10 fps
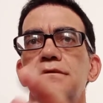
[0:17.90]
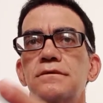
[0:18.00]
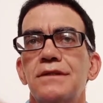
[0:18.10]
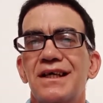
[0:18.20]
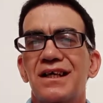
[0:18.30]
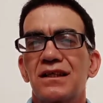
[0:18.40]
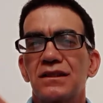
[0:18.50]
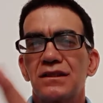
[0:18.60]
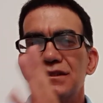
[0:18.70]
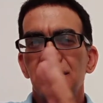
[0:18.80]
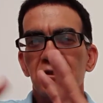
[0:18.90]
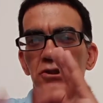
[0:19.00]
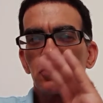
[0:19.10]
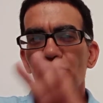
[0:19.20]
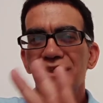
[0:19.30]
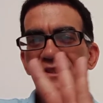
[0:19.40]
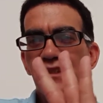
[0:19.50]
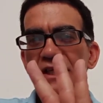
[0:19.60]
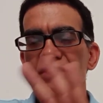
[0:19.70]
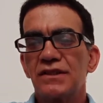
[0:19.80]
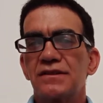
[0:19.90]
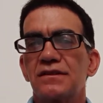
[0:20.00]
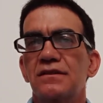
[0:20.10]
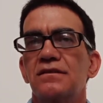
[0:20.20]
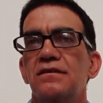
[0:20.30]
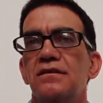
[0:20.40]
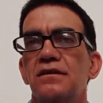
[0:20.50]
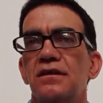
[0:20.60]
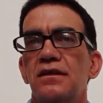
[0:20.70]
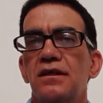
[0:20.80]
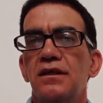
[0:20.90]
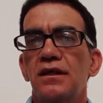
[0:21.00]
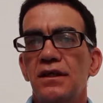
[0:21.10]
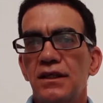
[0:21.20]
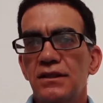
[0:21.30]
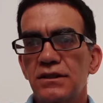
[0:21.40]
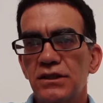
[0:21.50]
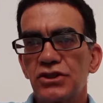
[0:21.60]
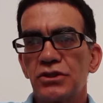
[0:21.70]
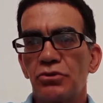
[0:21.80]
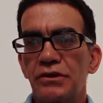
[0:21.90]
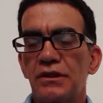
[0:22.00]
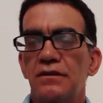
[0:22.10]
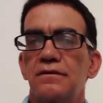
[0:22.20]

there are three stages in teaching reading.